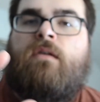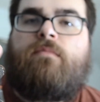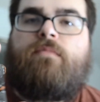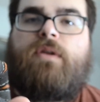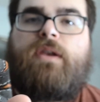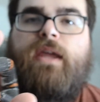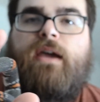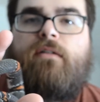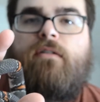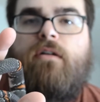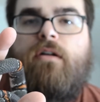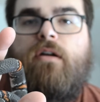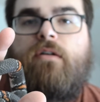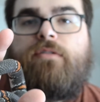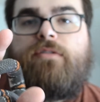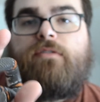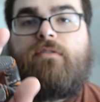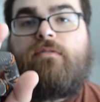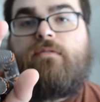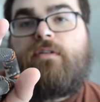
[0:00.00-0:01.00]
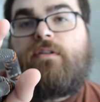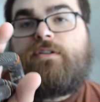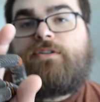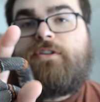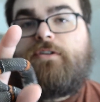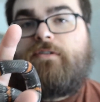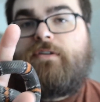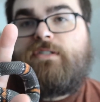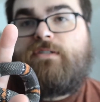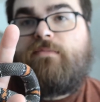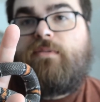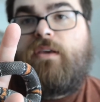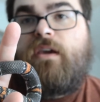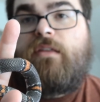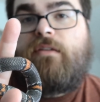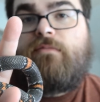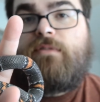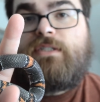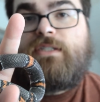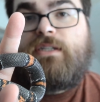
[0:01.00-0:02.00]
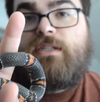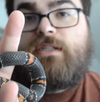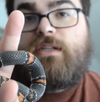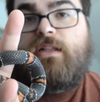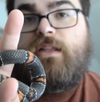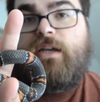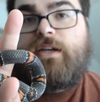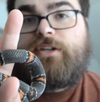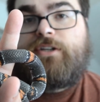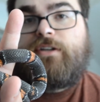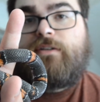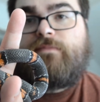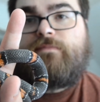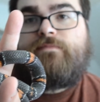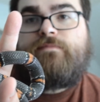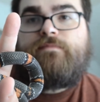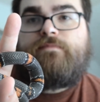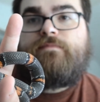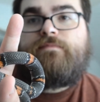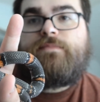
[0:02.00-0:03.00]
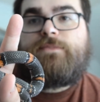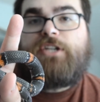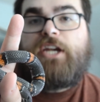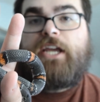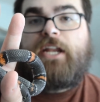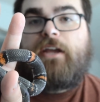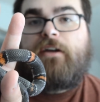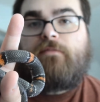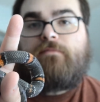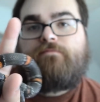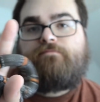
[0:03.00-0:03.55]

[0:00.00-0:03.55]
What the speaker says: But now I'll go through and I'll show you some of the other ones in his collection. Check it out.